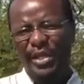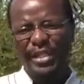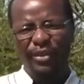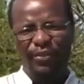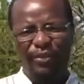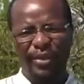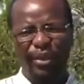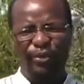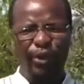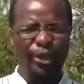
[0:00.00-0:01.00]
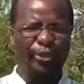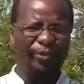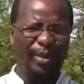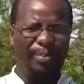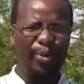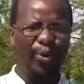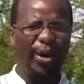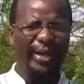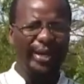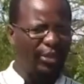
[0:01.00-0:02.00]
if the voice of the
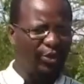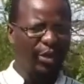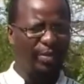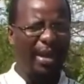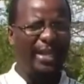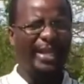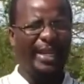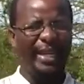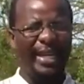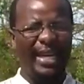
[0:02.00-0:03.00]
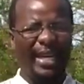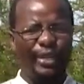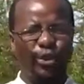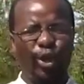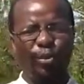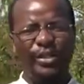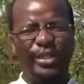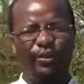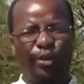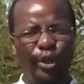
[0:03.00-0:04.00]
poor does not matter. It's almost
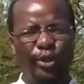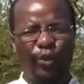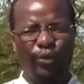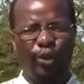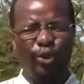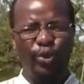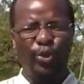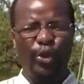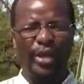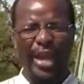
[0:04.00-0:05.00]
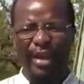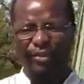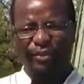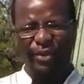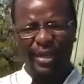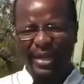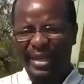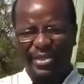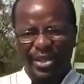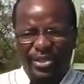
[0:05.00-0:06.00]
the voice of those who don't have.
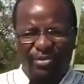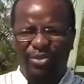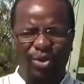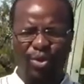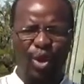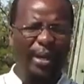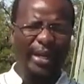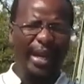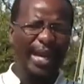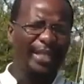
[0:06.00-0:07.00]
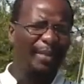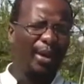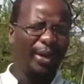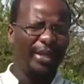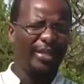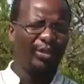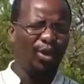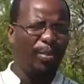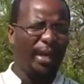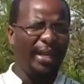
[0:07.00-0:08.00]
Just nobody cares about it.
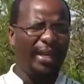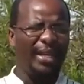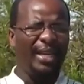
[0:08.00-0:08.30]
Nobody